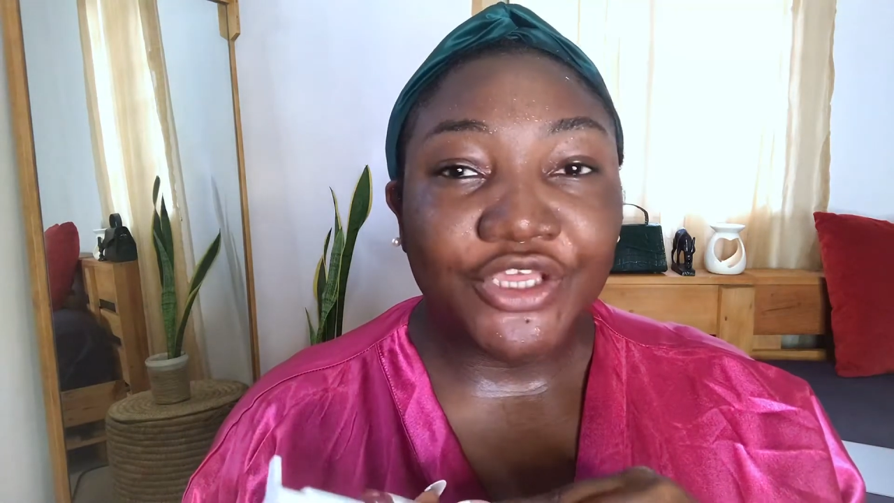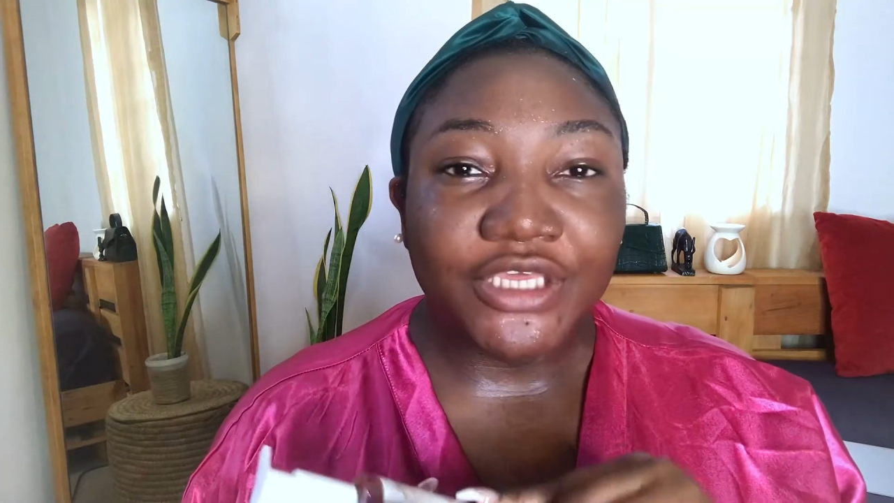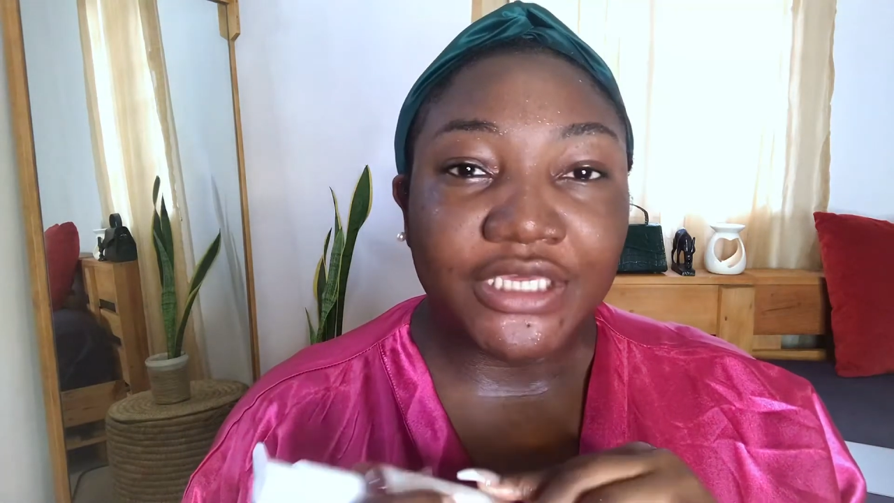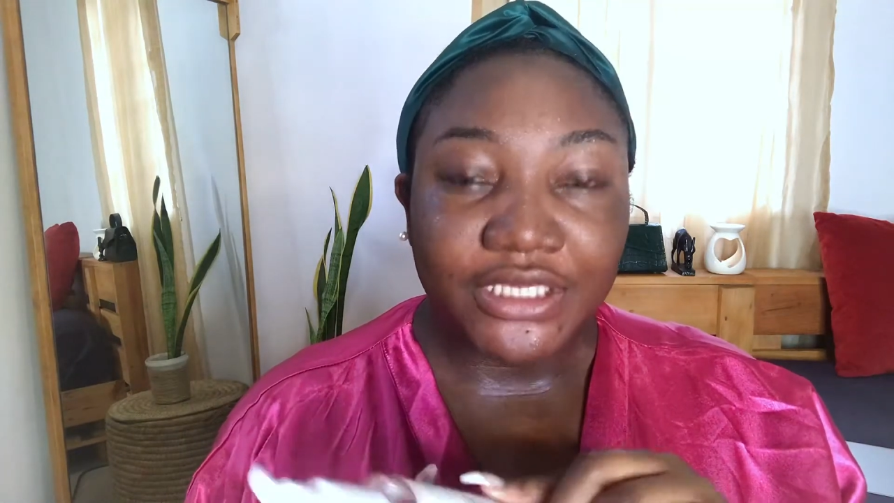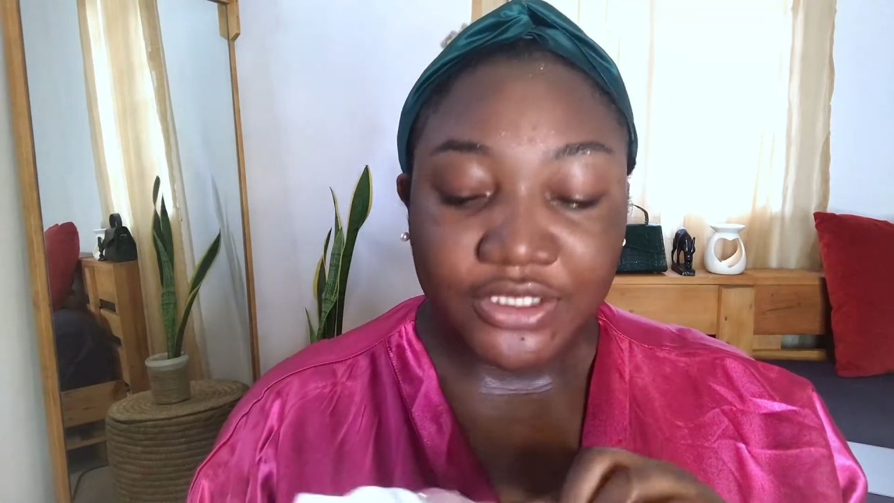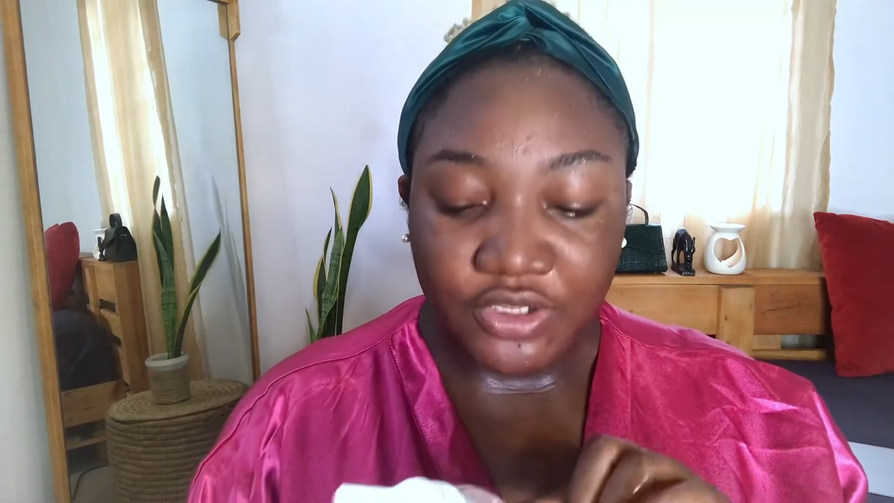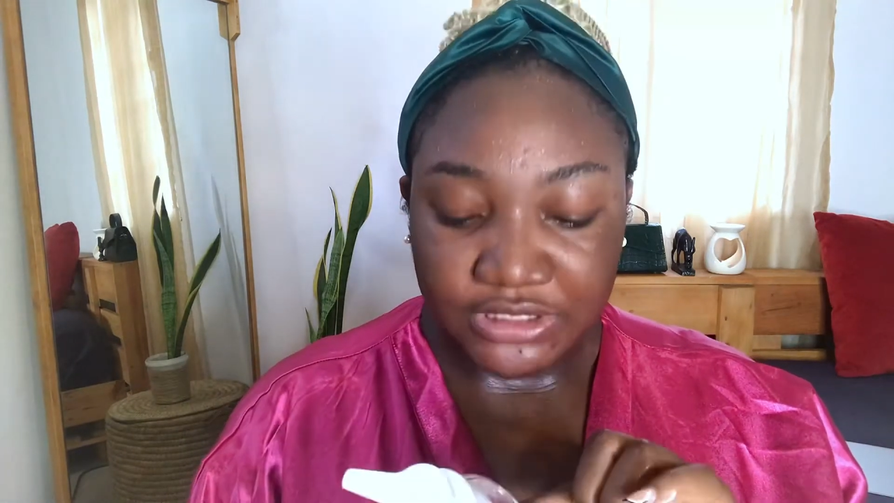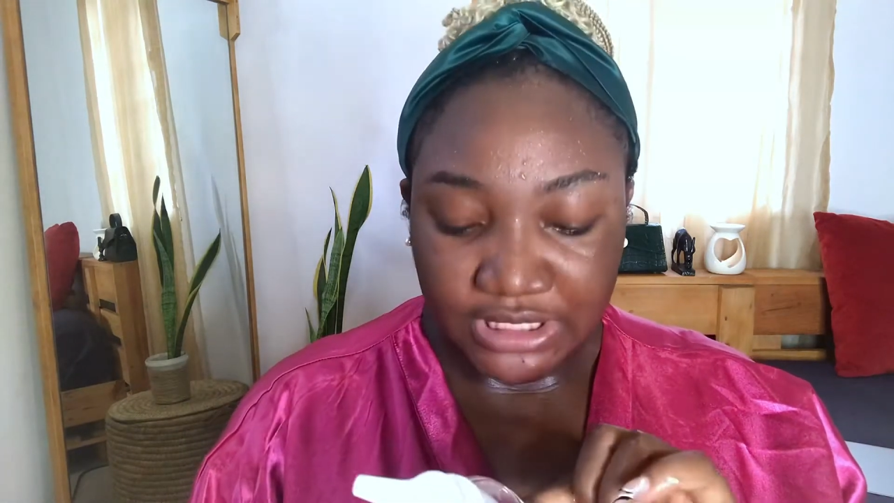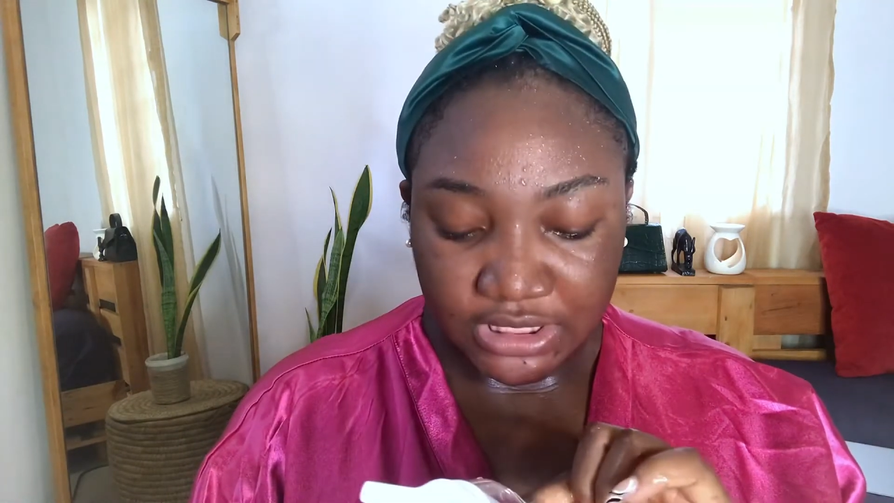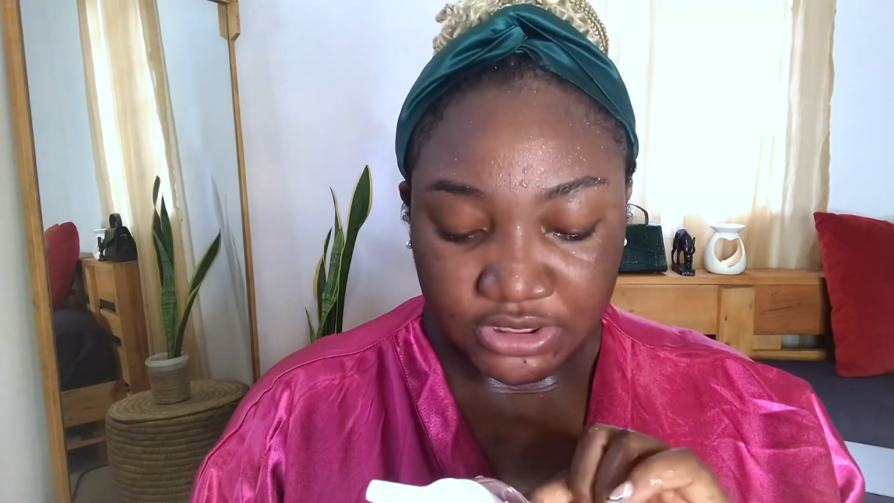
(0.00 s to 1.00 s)
It
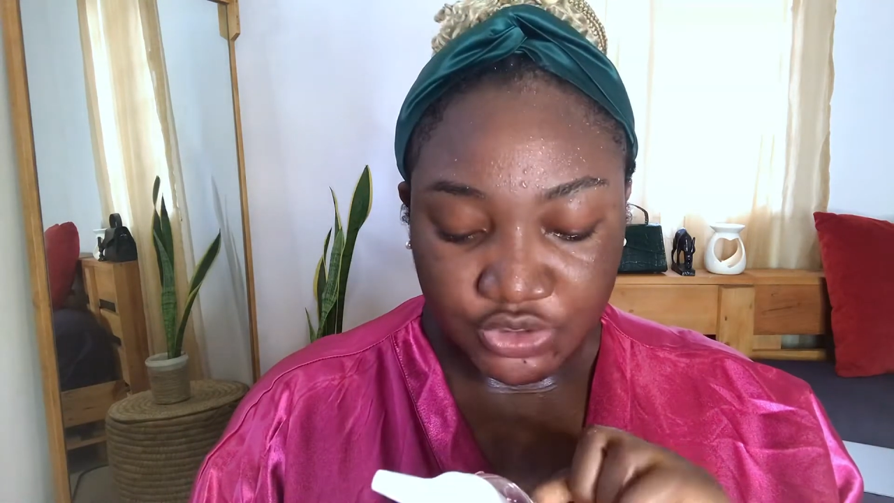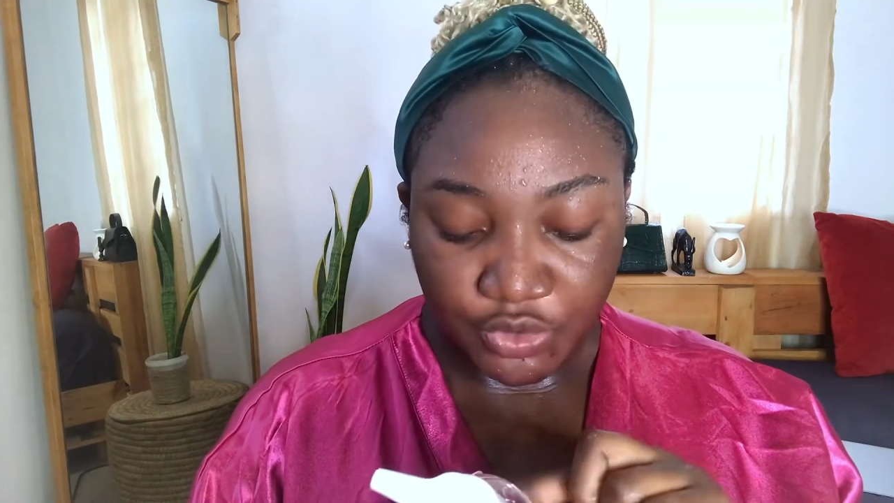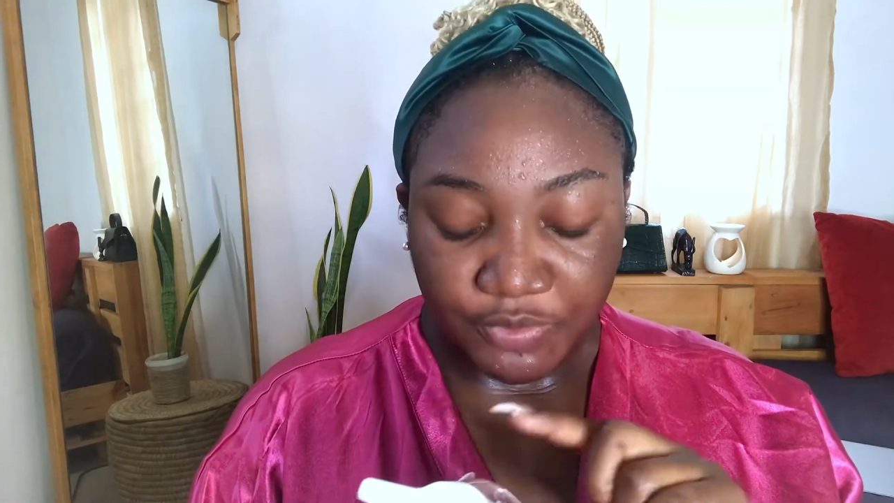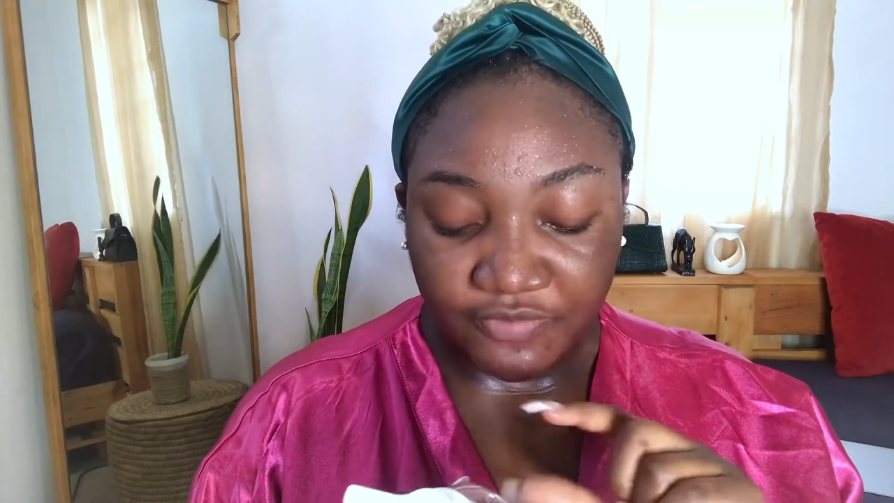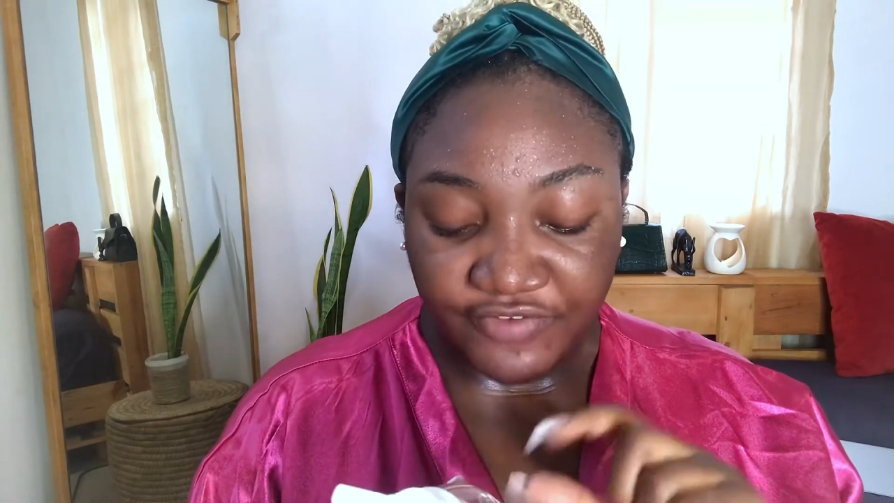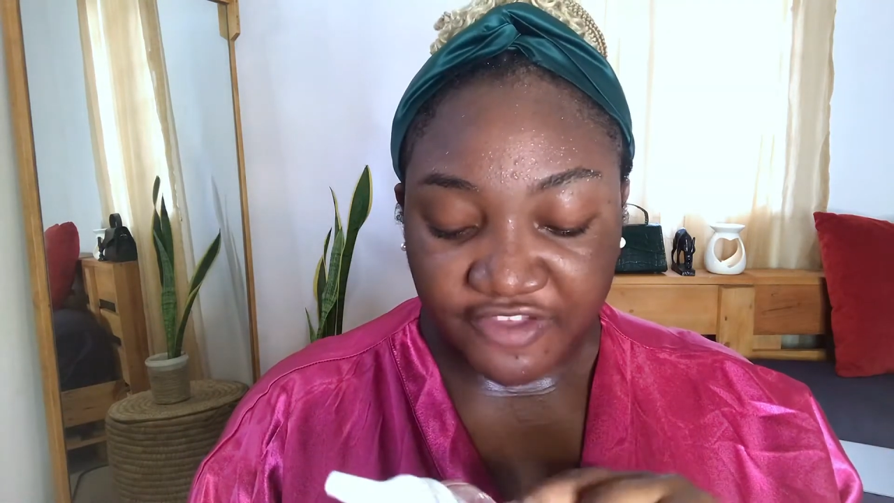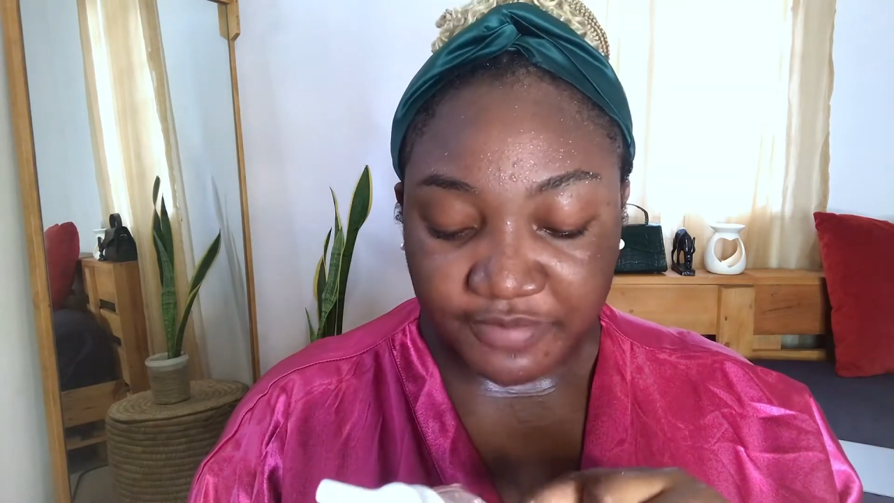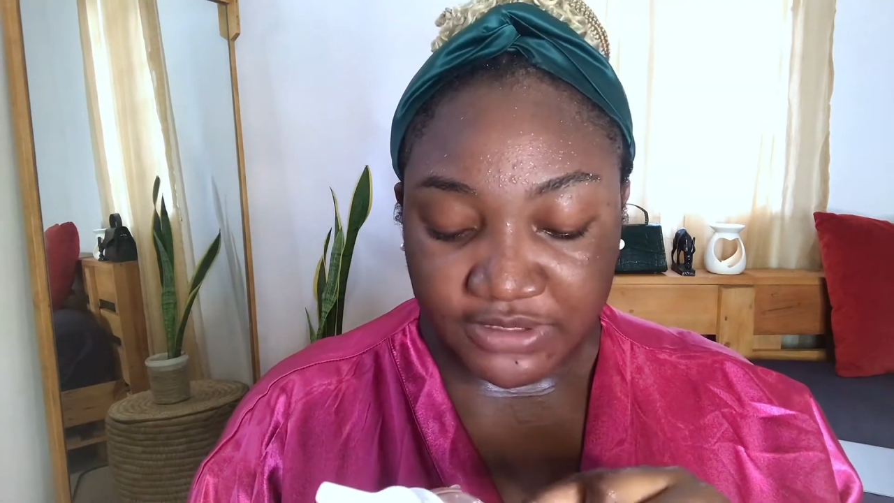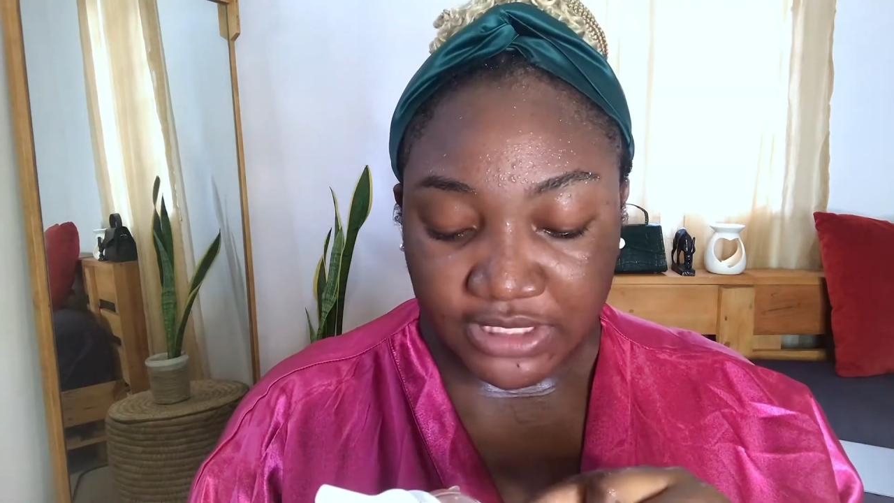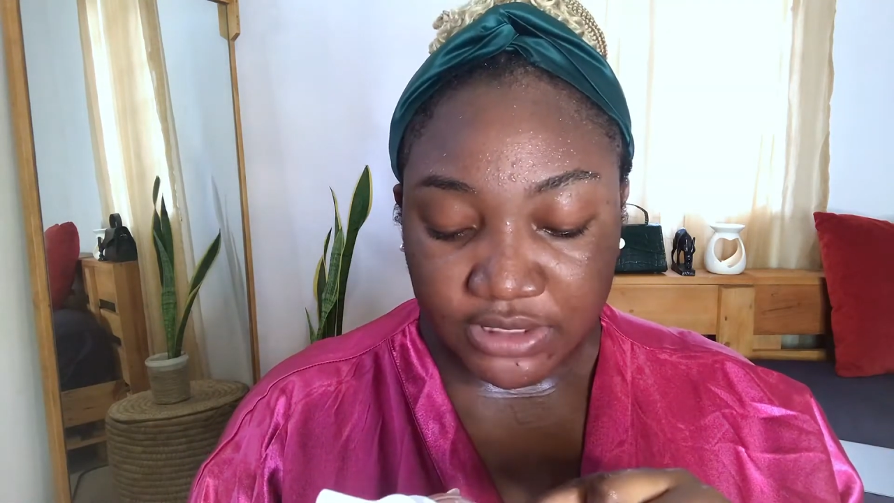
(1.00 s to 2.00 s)
contains
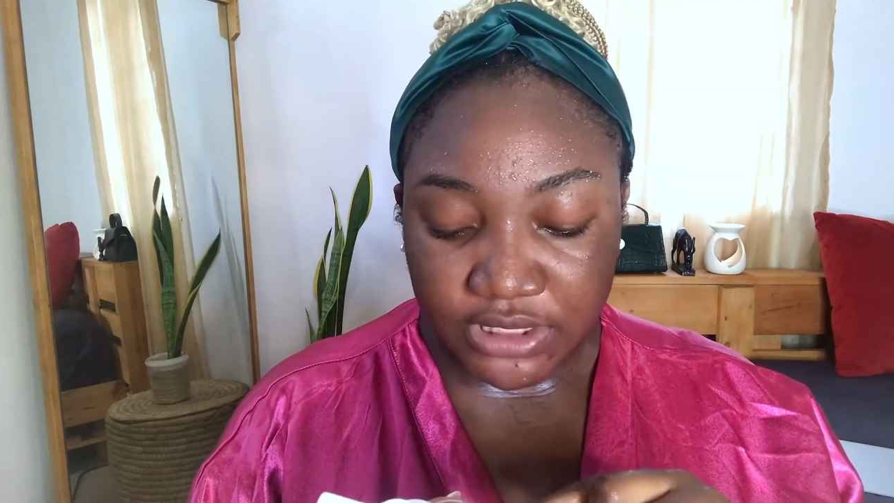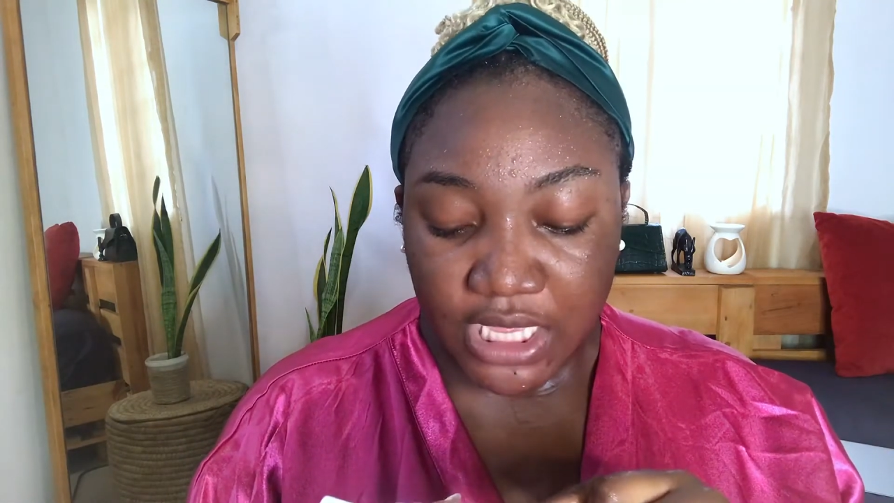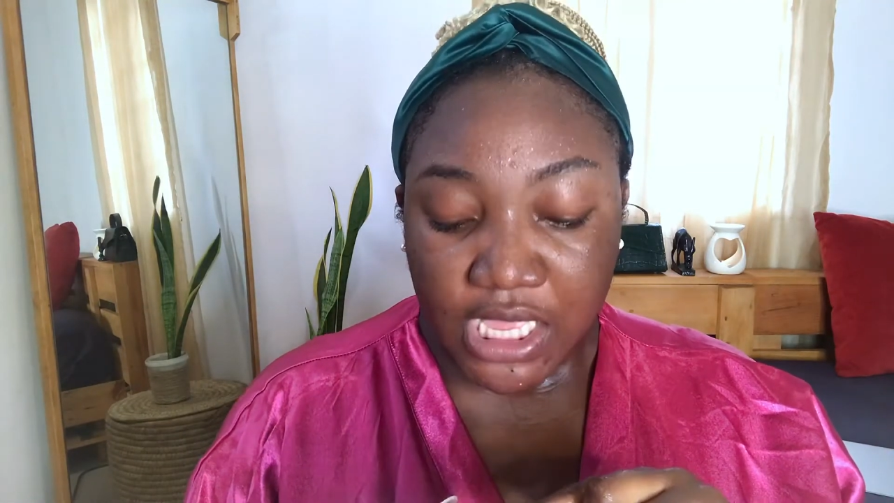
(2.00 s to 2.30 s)
0.5%